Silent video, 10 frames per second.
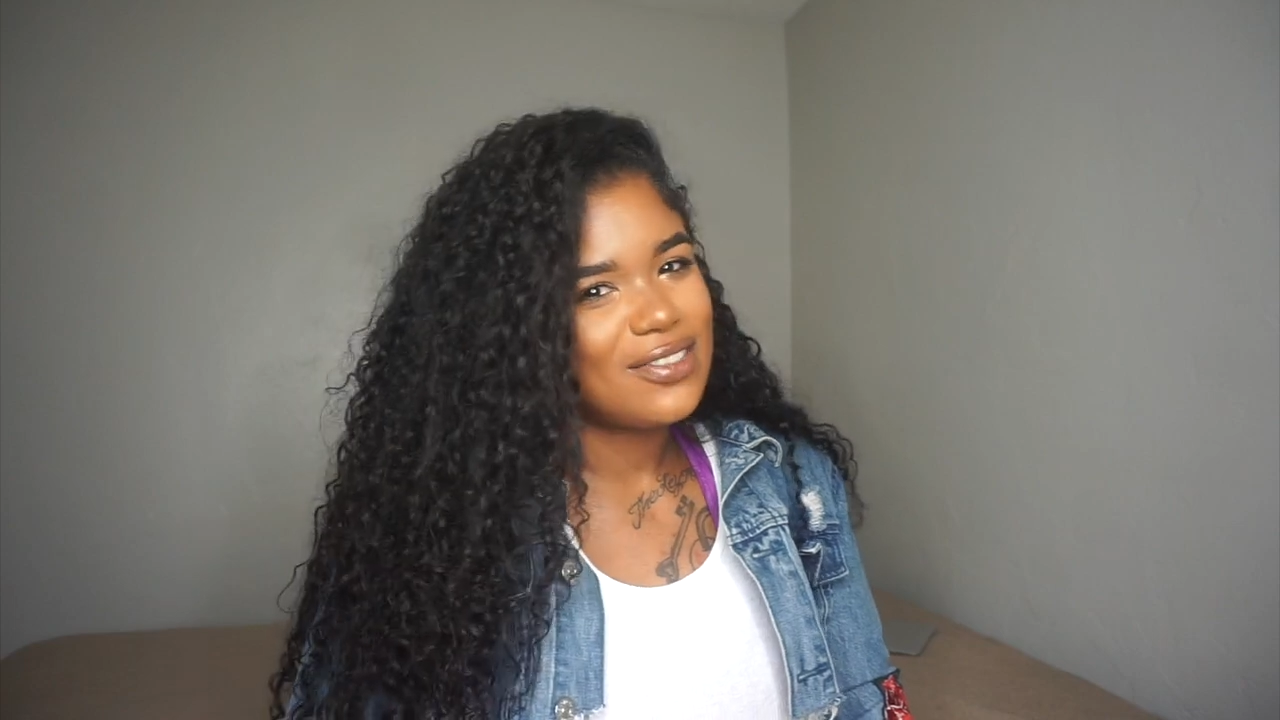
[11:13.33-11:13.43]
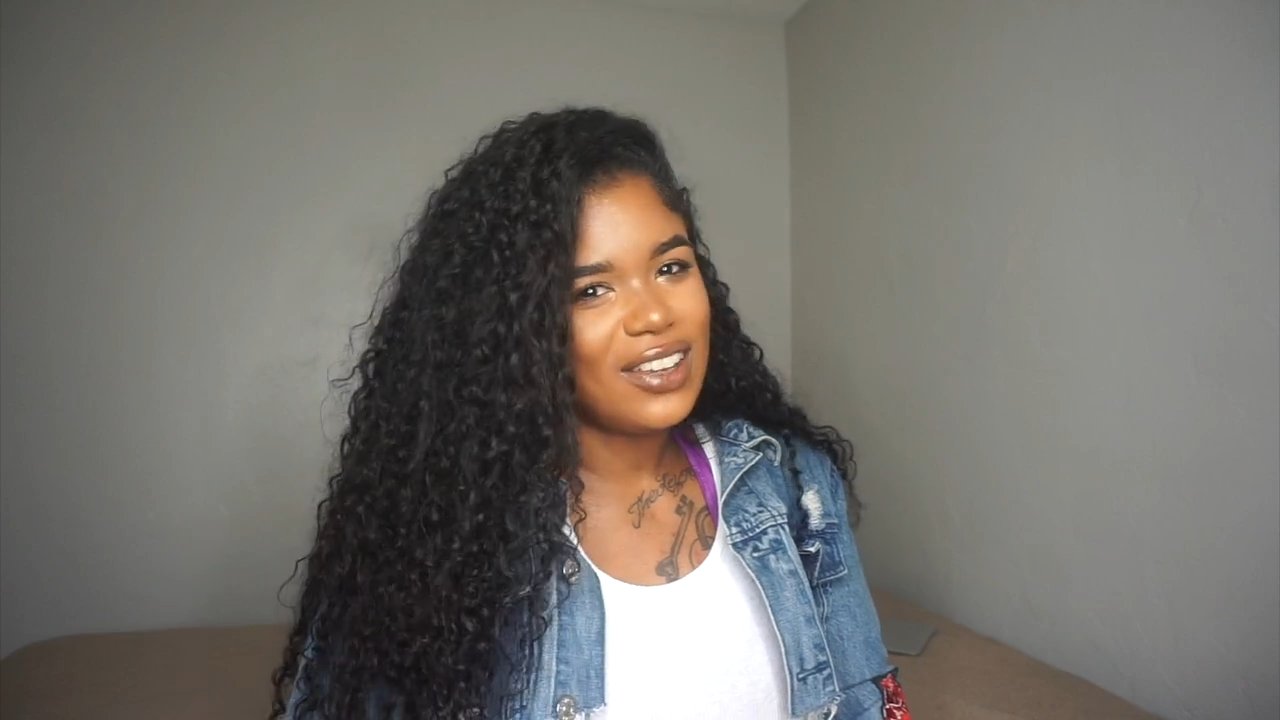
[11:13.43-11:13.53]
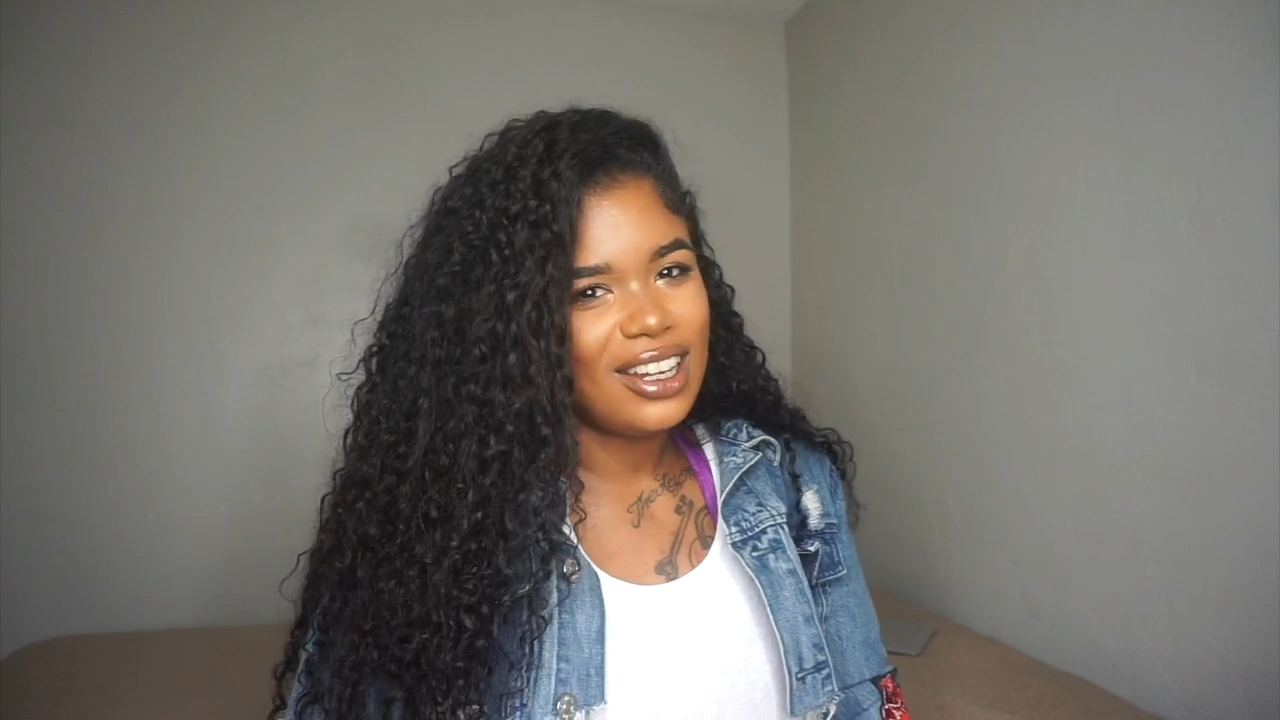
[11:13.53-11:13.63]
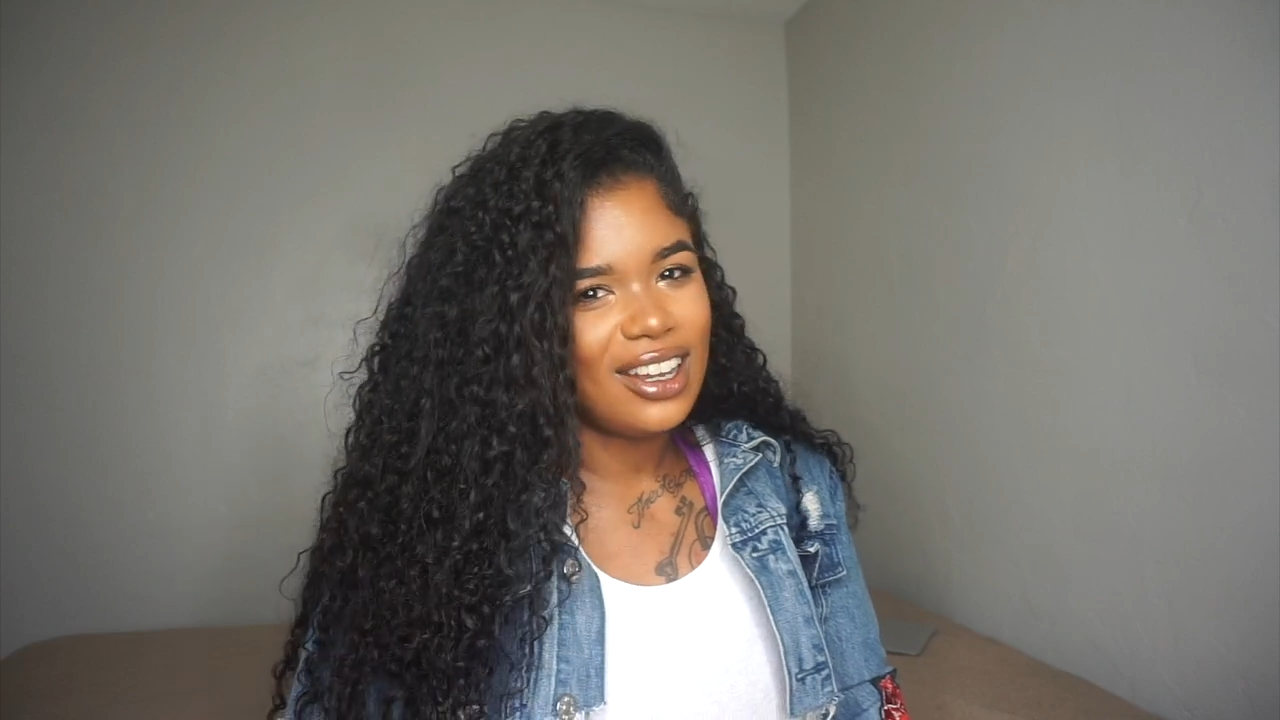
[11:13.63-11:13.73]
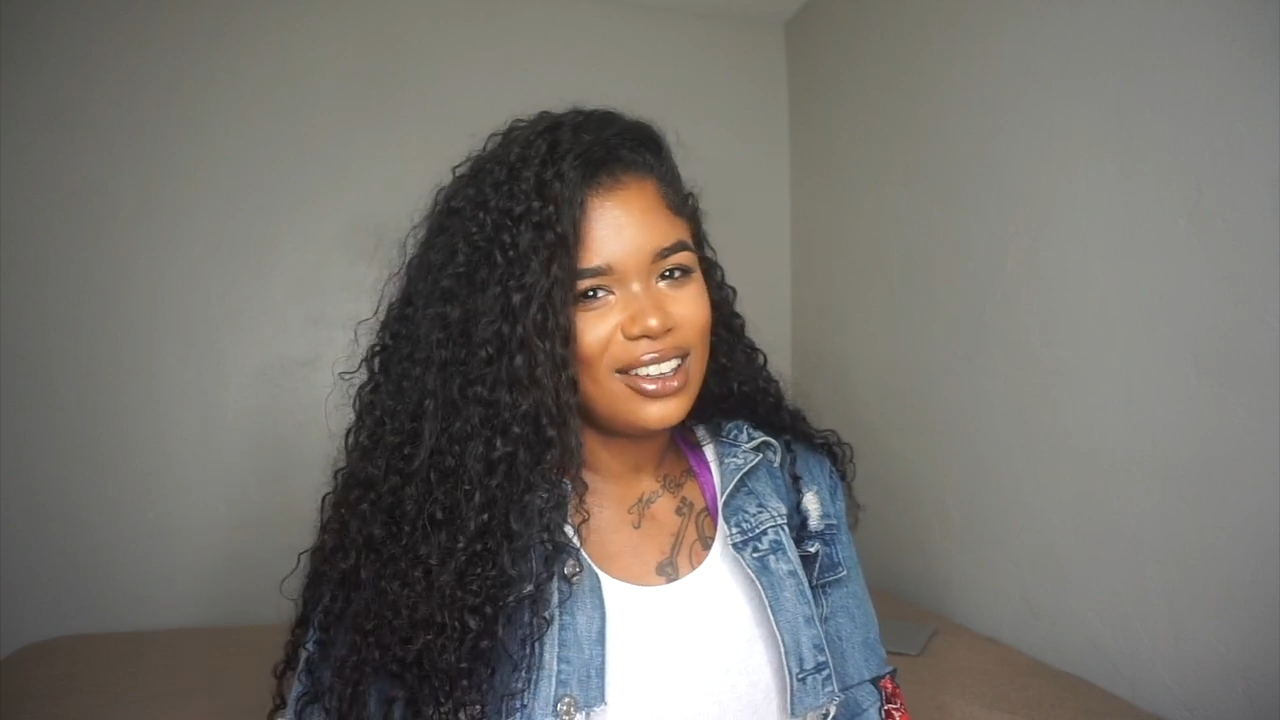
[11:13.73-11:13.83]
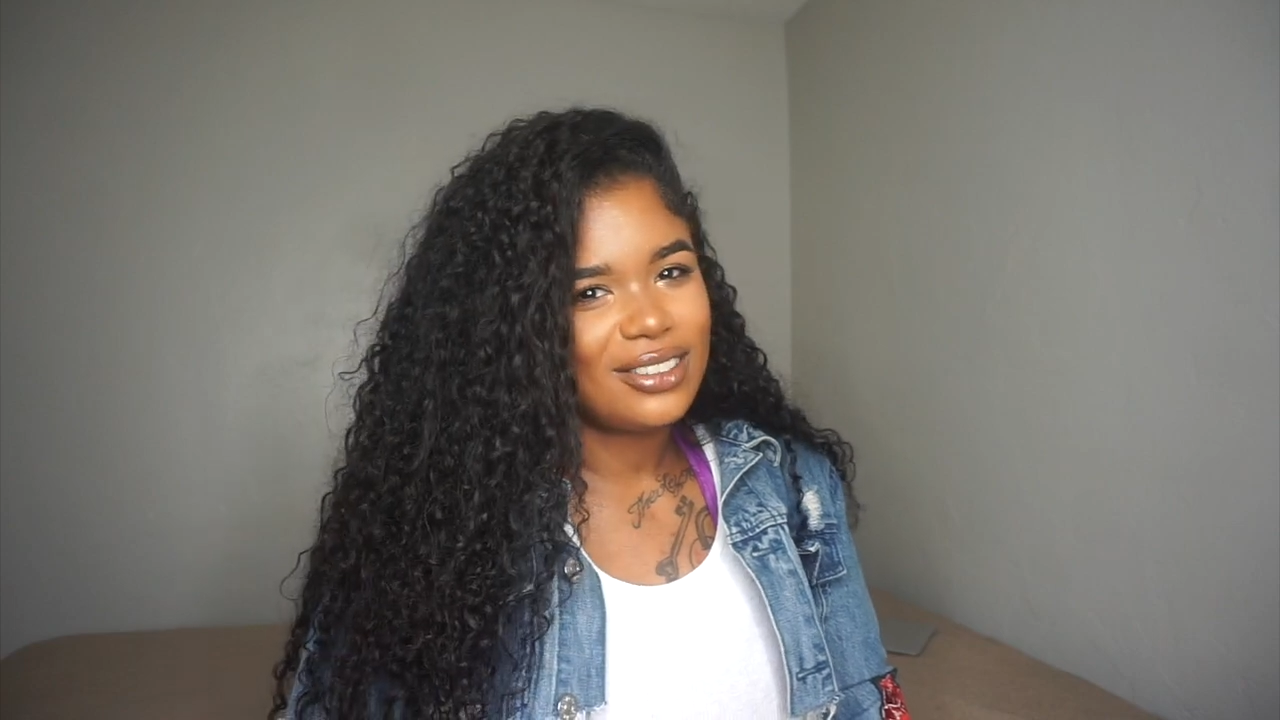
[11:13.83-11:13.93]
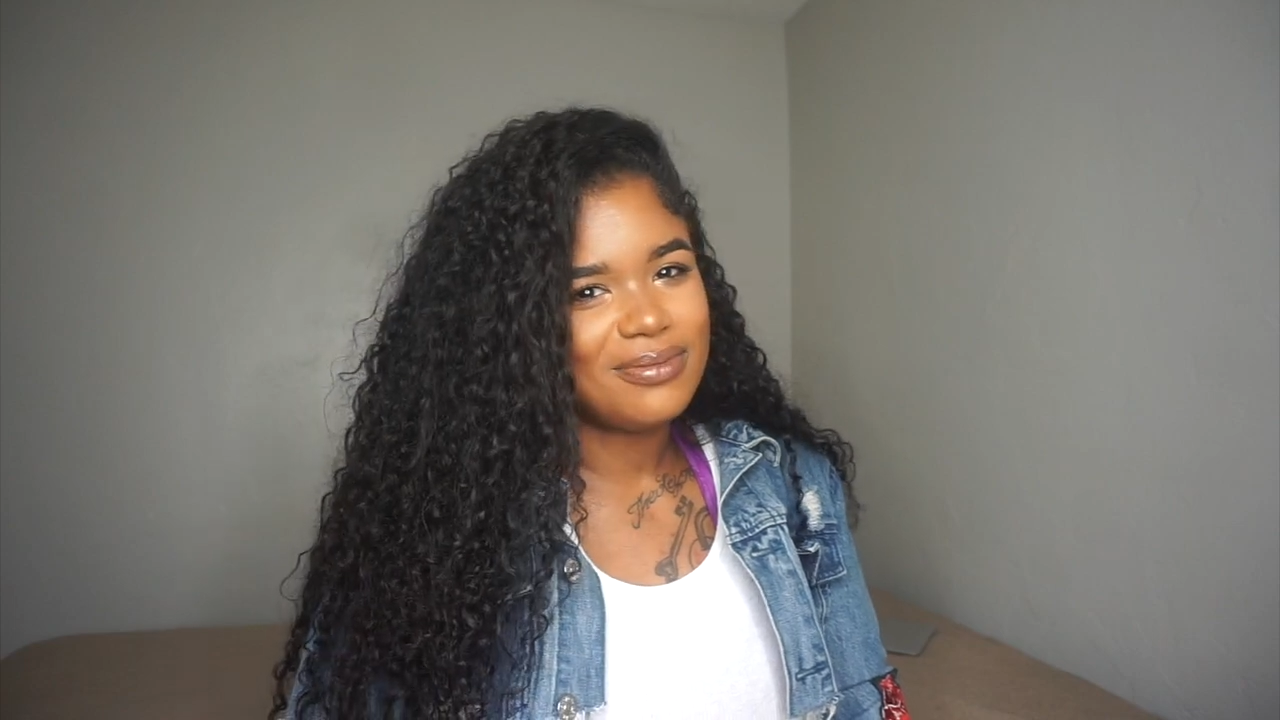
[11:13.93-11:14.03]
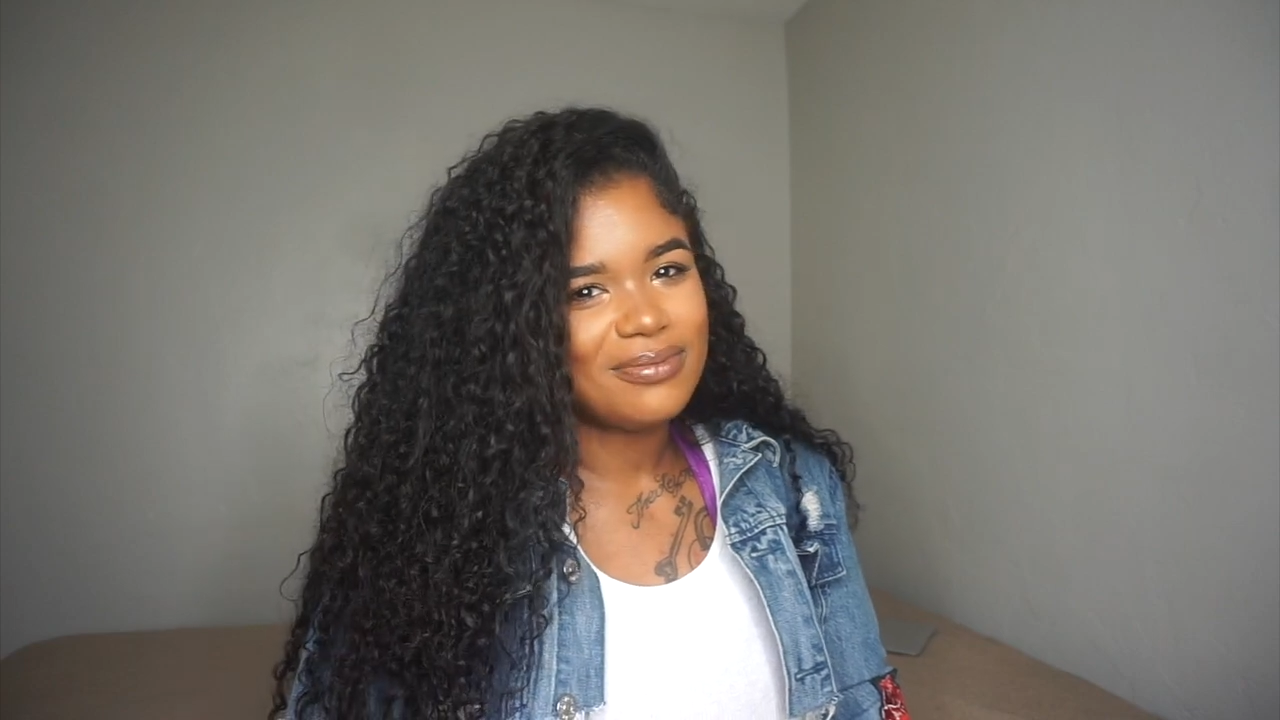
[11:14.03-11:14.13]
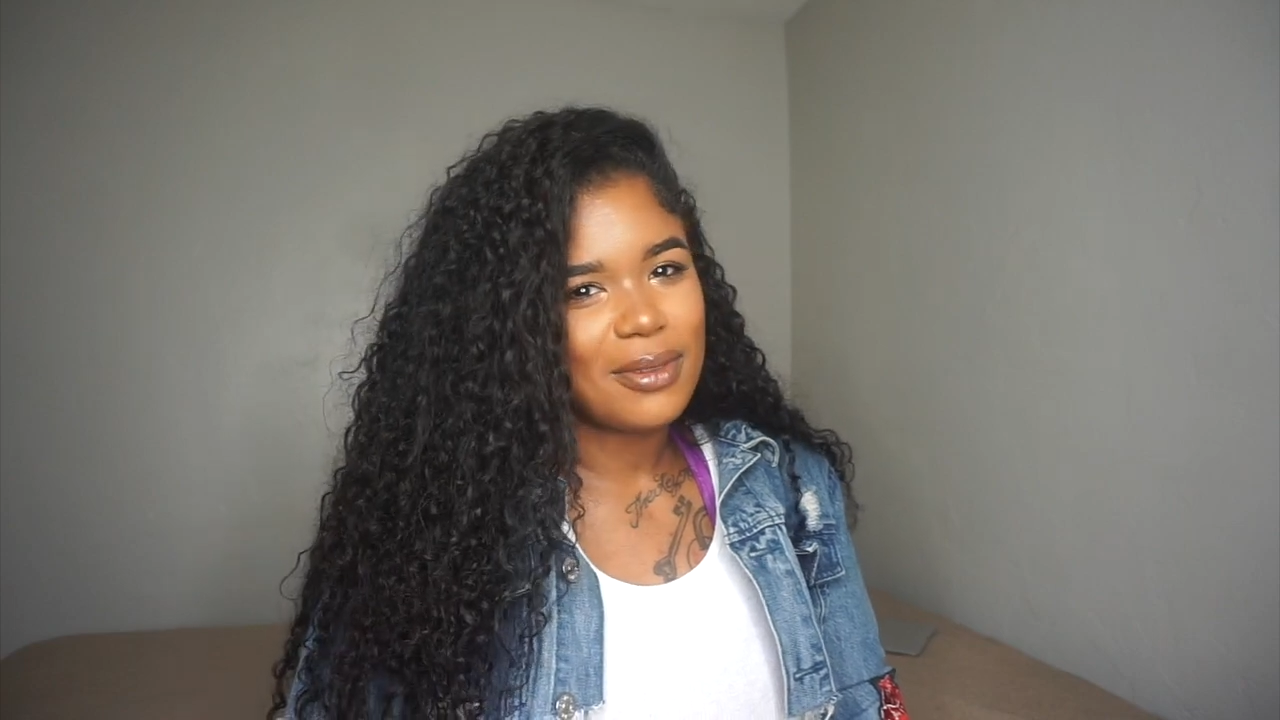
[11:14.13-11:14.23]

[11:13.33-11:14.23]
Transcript: video.